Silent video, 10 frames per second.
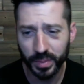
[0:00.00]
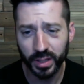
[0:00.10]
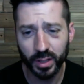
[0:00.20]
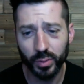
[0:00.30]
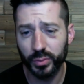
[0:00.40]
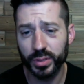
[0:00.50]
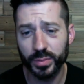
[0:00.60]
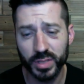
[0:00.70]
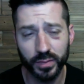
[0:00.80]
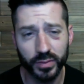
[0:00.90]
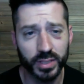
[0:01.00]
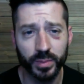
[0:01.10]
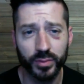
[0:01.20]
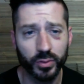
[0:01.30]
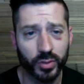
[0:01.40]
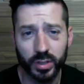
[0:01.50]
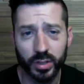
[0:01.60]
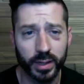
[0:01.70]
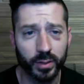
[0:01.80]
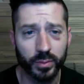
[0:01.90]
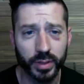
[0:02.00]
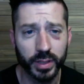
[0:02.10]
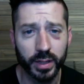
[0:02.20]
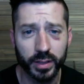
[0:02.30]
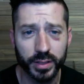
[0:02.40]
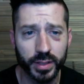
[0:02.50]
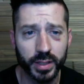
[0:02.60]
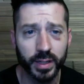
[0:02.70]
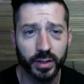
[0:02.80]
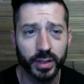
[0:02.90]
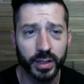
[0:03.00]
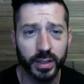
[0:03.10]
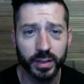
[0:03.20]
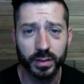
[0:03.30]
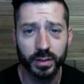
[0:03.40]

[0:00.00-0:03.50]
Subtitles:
go through some stuff that some of you have heard, and I don't really care because you need to hear it again.